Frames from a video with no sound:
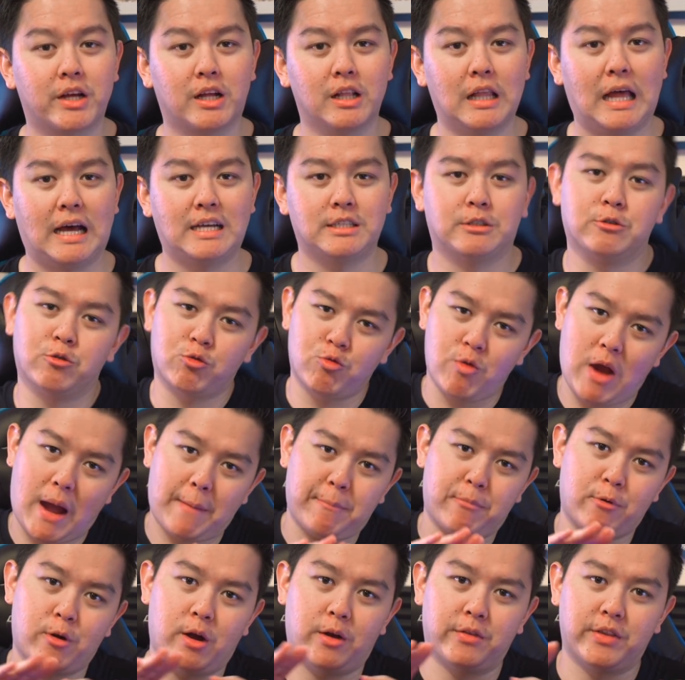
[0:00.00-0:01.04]
the glass
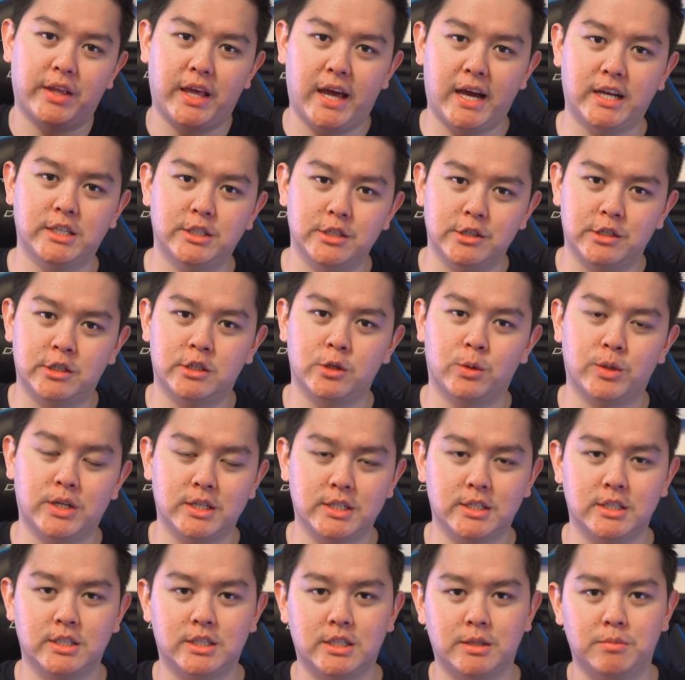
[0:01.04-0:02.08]
wrap around the edges so it
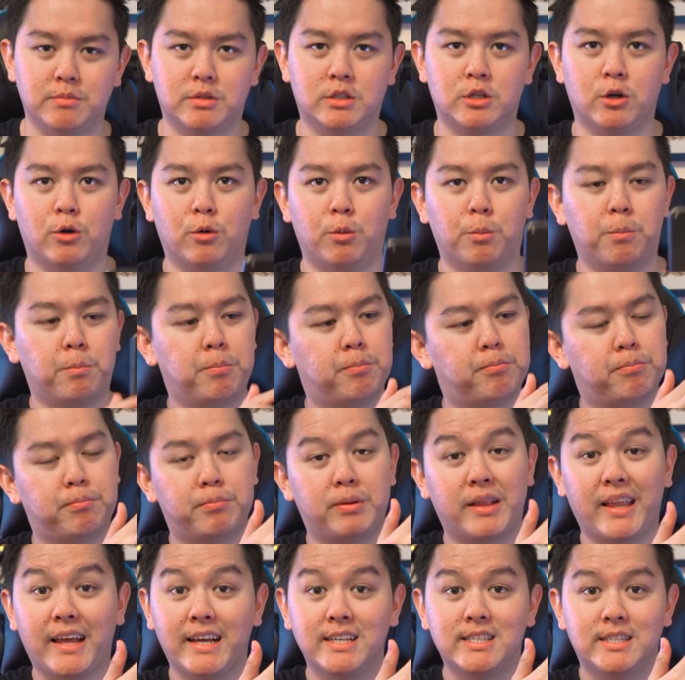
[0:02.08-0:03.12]
doesn't seem so
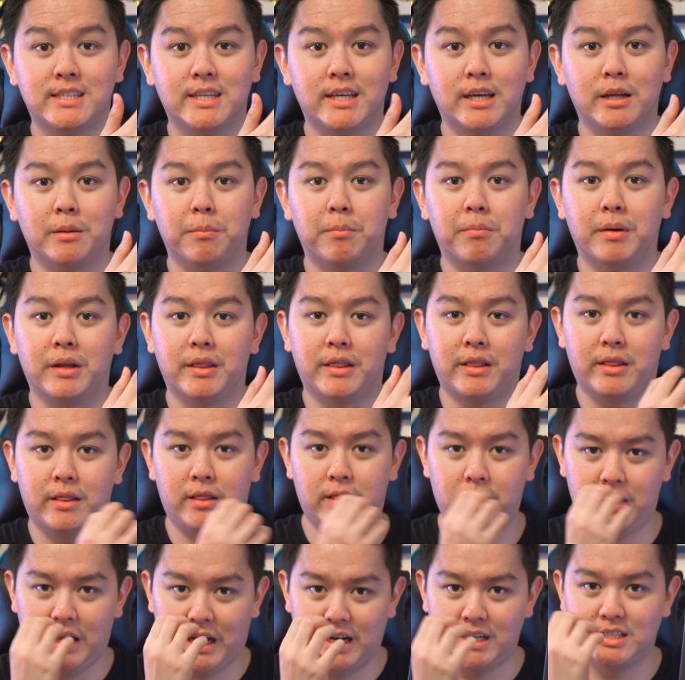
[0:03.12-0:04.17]
placed in, but
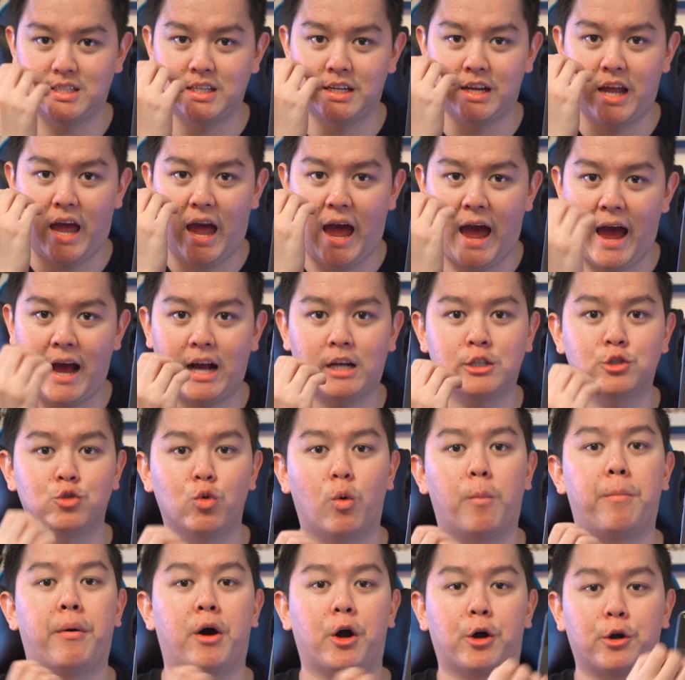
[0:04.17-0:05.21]
that it's an
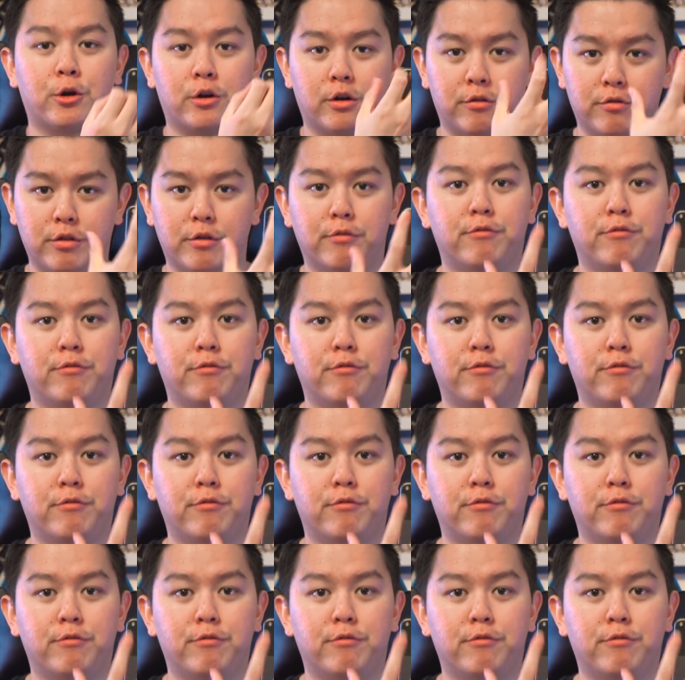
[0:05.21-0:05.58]
actual part of